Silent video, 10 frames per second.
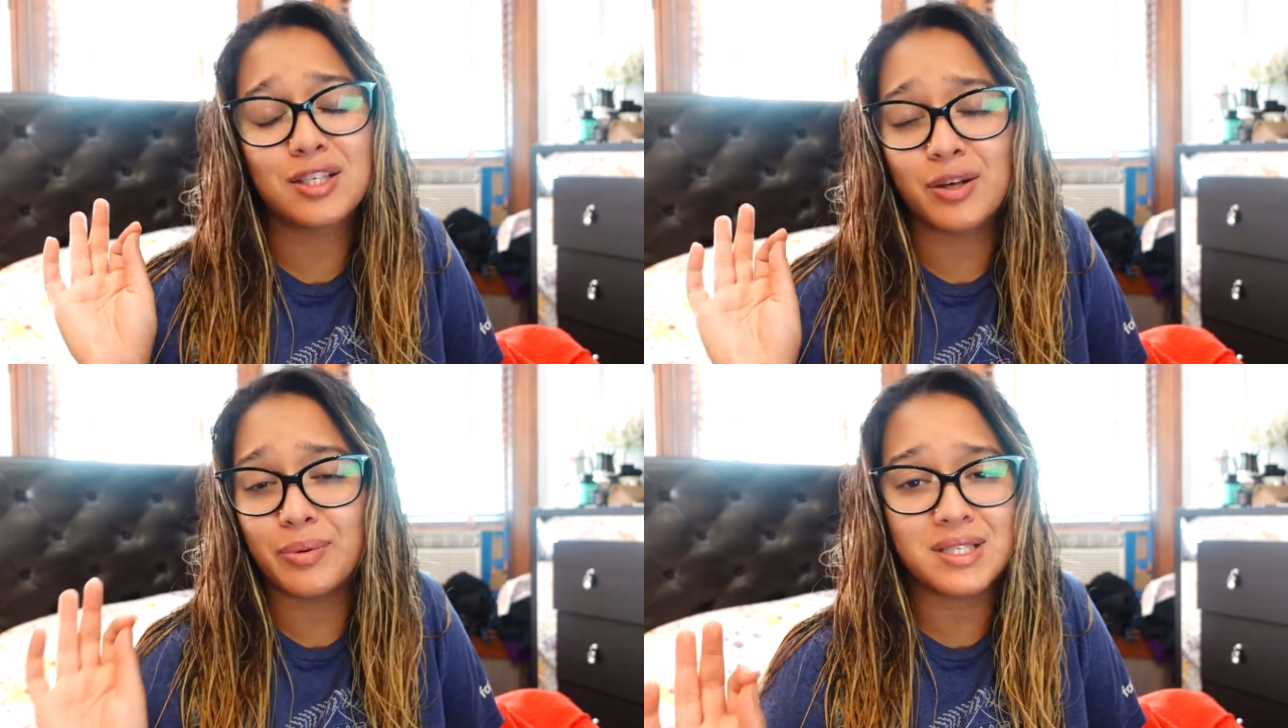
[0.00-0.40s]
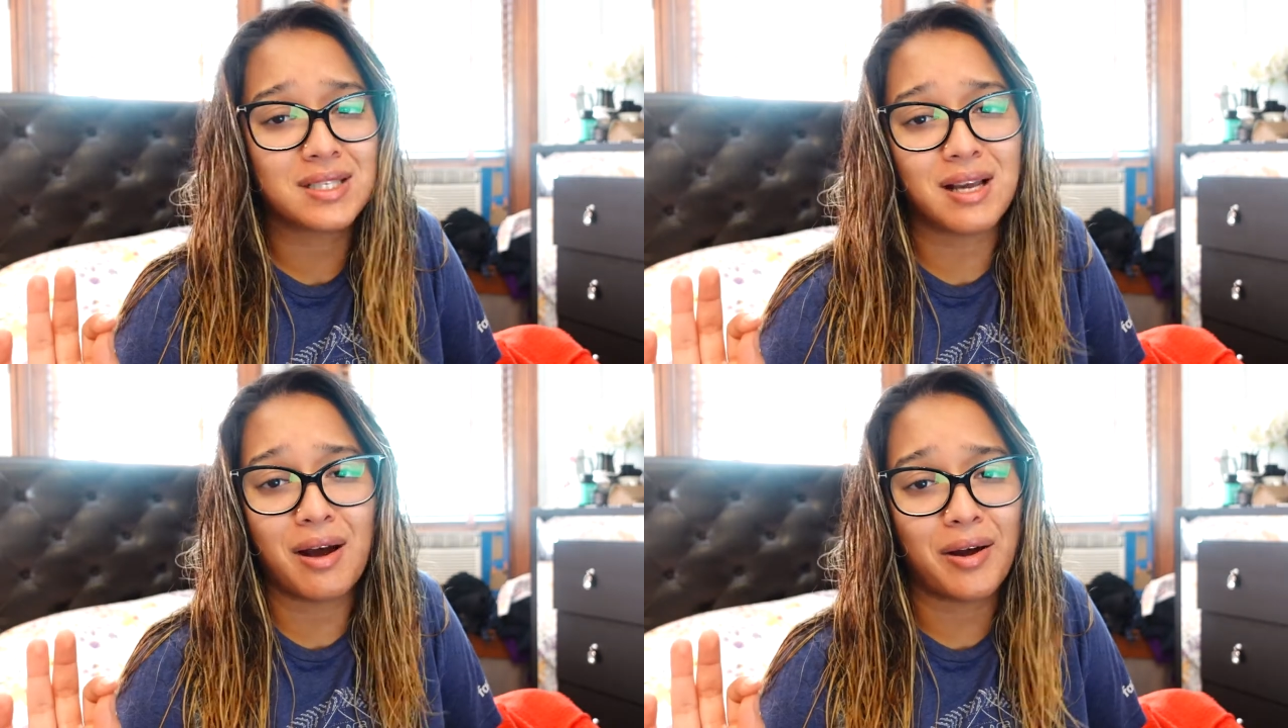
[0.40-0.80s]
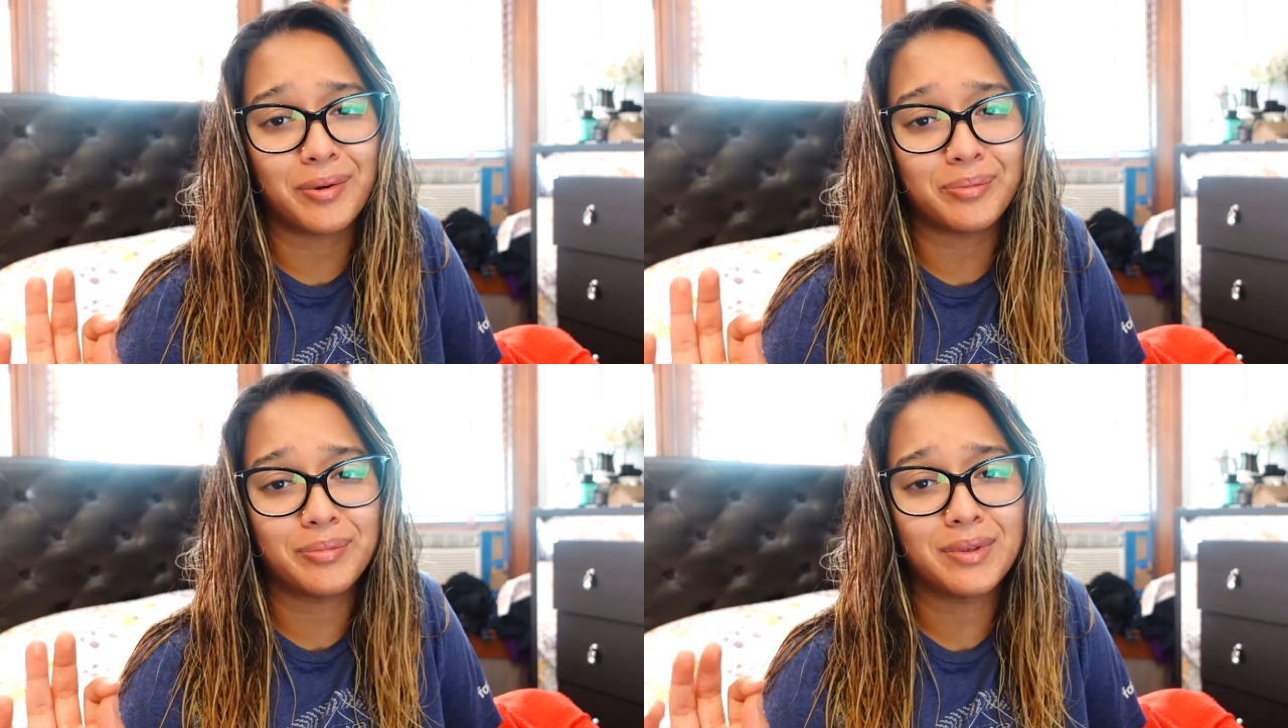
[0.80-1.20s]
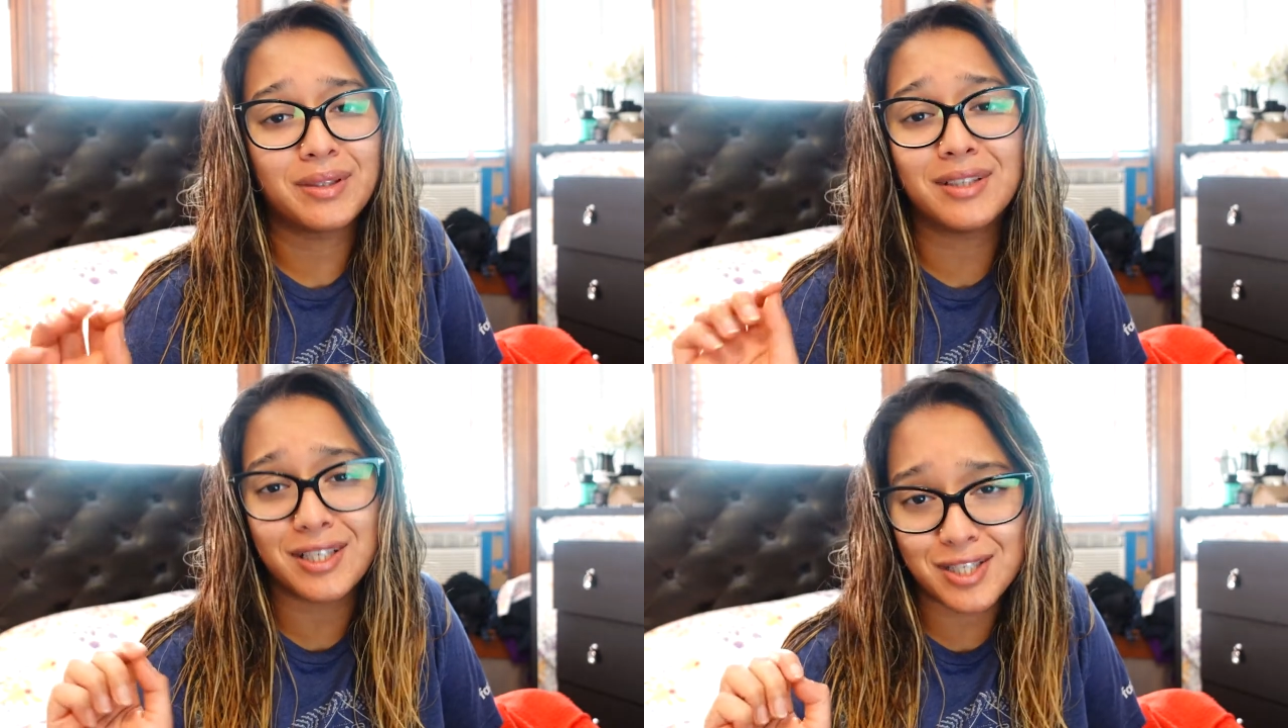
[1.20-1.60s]
So it's time,
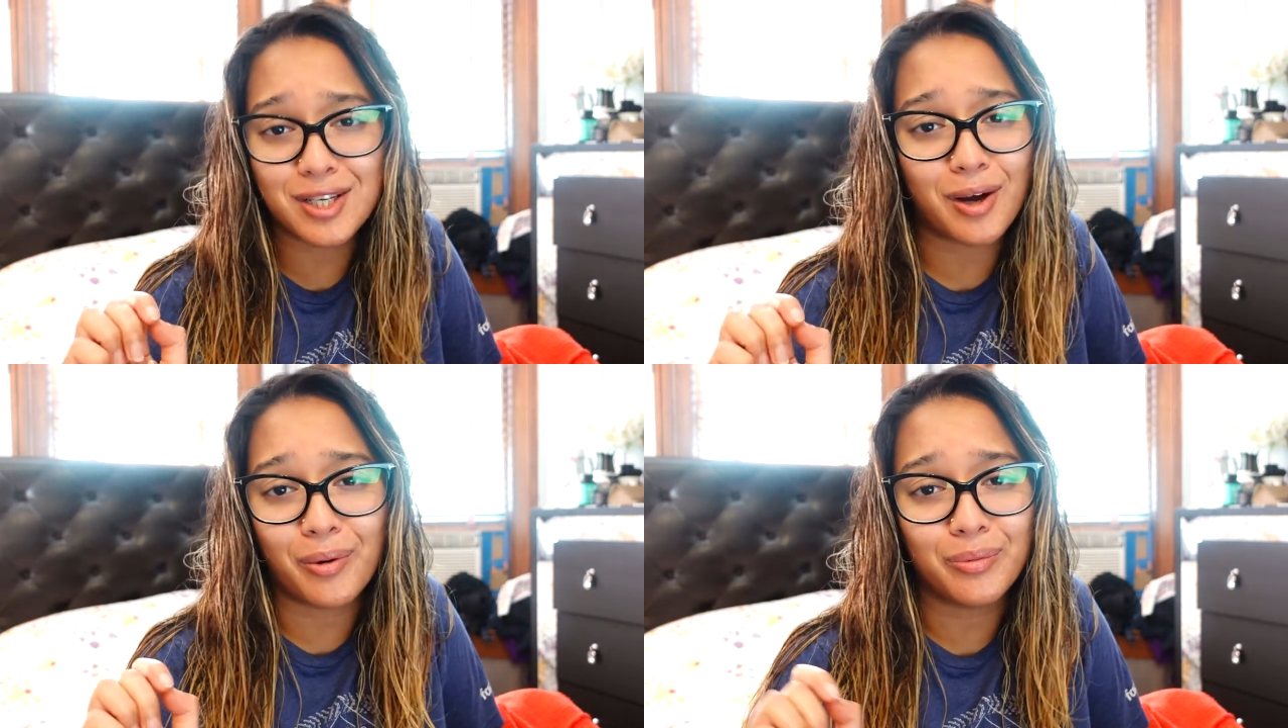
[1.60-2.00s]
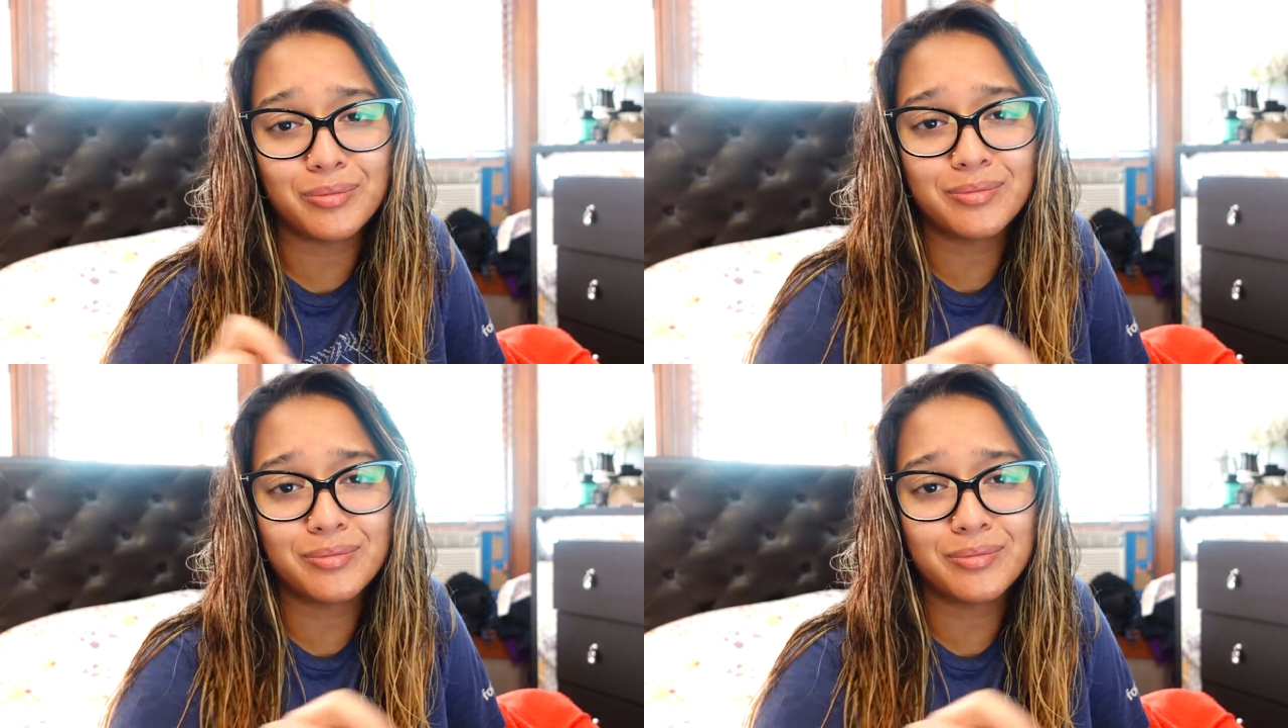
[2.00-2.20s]
let's go.